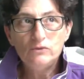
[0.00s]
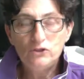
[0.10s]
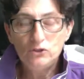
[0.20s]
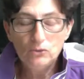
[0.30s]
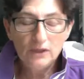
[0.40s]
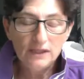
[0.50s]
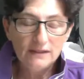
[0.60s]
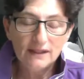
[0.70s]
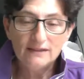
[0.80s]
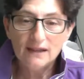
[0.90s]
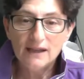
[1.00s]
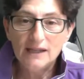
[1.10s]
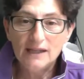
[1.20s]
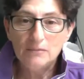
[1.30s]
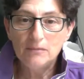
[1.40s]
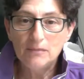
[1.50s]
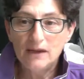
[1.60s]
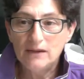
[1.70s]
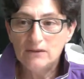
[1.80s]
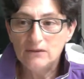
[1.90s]
During that time,
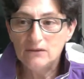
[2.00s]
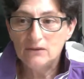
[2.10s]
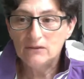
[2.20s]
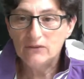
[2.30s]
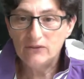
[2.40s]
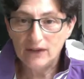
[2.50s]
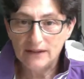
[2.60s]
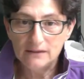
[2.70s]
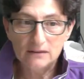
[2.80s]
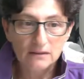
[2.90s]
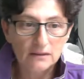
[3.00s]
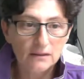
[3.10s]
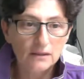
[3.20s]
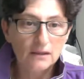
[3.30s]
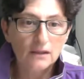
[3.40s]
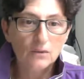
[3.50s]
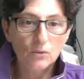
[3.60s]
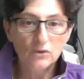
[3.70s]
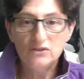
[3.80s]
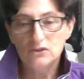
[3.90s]
my friend
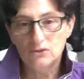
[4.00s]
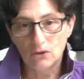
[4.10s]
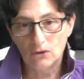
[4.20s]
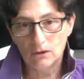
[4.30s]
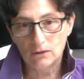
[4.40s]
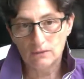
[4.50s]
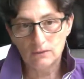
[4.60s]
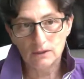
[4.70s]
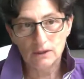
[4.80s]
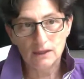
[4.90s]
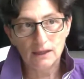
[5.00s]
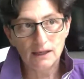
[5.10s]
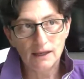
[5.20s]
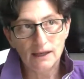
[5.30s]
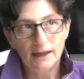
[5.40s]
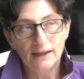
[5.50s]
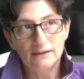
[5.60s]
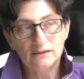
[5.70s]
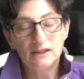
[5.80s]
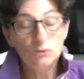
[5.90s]
wanted a dog.
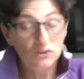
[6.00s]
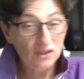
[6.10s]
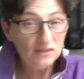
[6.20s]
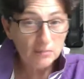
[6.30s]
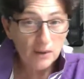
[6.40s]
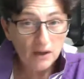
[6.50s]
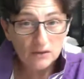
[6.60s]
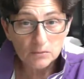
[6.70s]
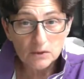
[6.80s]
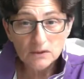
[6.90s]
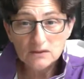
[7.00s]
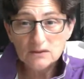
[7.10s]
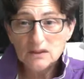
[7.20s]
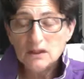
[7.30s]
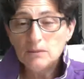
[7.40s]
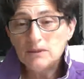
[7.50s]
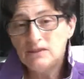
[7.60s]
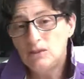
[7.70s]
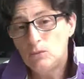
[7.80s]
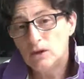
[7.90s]
And it was his apartment, but
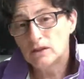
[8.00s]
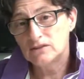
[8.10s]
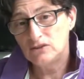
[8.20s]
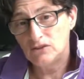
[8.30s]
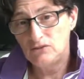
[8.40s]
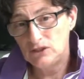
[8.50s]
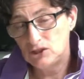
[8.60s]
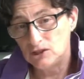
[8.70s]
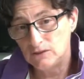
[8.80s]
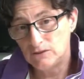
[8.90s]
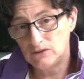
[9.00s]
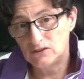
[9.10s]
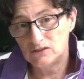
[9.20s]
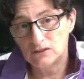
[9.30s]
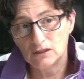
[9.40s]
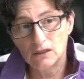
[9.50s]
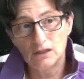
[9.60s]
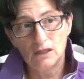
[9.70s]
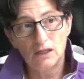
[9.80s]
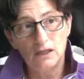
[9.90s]
he worked 3 shifts.
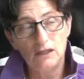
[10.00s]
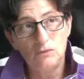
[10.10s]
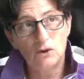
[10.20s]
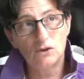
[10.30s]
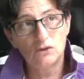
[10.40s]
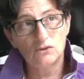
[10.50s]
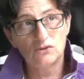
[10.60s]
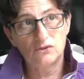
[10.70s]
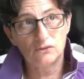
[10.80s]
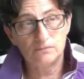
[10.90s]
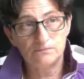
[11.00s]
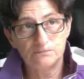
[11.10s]
He was